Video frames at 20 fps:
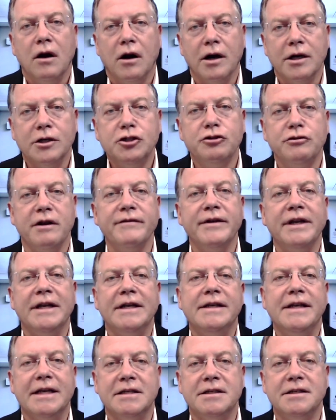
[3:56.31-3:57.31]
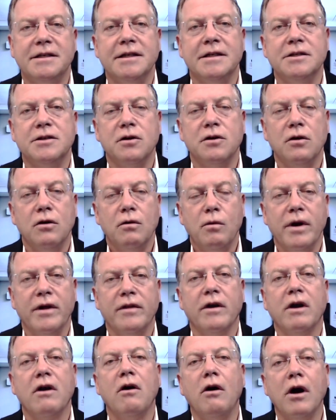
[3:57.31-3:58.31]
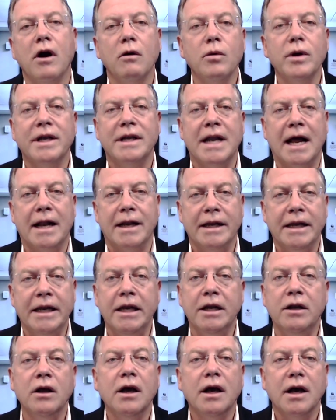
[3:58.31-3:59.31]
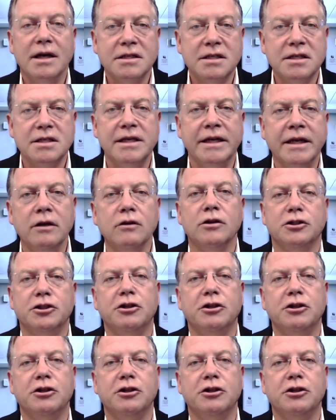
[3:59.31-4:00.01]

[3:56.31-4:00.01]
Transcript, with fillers: are driven a distance where the car would not need a single